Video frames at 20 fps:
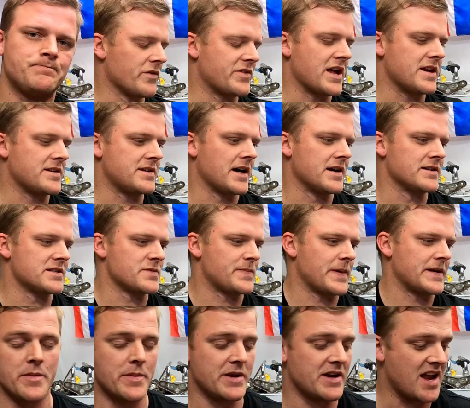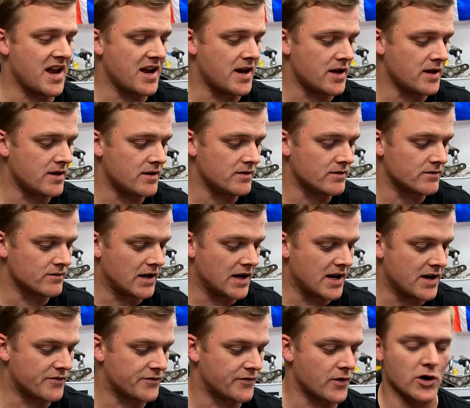What that does is prohibit
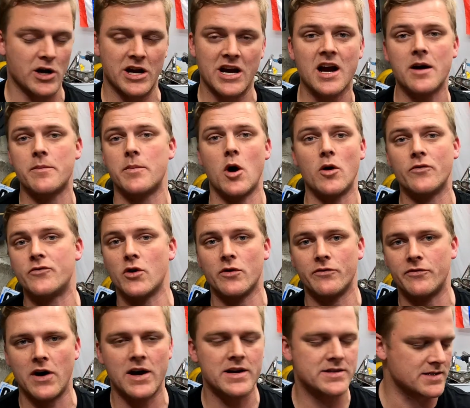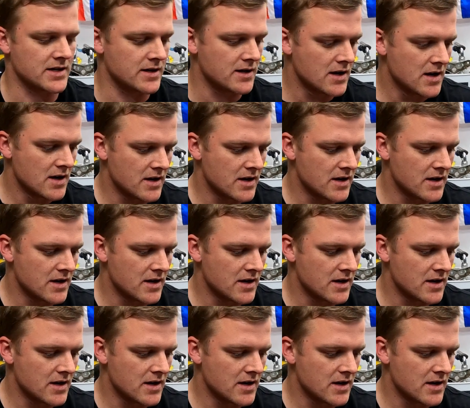any fogging up of your visor.